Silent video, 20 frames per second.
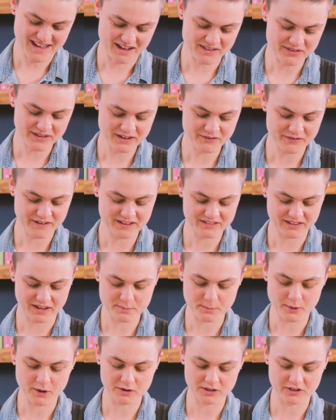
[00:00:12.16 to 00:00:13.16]
I think of it as
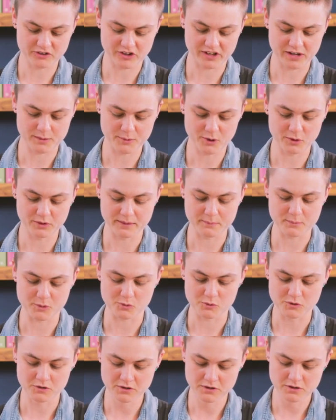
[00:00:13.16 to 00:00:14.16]
like polishing a bowling ball.